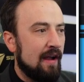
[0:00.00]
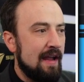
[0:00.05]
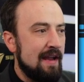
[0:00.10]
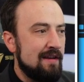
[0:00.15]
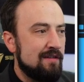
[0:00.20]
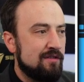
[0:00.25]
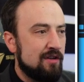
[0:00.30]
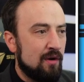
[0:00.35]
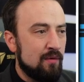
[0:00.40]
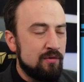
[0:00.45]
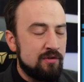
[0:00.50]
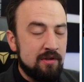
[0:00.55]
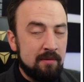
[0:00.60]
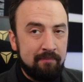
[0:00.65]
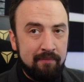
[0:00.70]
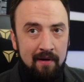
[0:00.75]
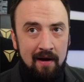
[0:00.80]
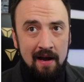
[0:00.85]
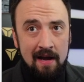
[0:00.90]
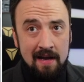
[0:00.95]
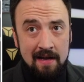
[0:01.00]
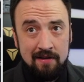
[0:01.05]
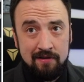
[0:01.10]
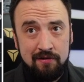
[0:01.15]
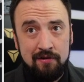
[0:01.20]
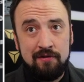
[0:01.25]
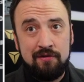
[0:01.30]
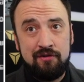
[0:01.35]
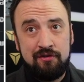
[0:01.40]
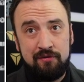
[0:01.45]
Hey, no
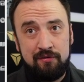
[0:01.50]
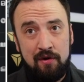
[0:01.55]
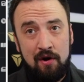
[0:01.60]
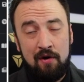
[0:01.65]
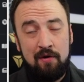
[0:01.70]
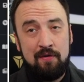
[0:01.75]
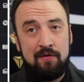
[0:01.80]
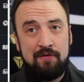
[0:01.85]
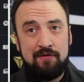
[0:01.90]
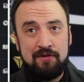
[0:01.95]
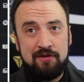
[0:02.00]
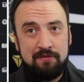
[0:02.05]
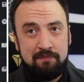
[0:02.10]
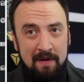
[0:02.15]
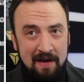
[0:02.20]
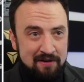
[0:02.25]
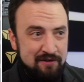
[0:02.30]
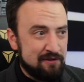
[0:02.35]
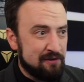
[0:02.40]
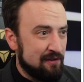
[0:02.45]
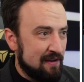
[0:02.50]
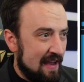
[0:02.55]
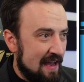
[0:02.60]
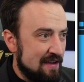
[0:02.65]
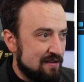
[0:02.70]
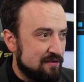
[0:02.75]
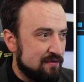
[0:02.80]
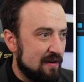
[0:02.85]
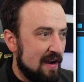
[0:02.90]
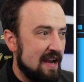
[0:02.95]
surprise, her own special
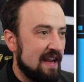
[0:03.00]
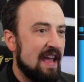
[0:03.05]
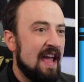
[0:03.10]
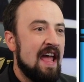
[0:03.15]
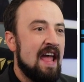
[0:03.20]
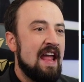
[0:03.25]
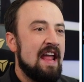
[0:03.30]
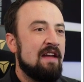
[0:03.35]
S rank.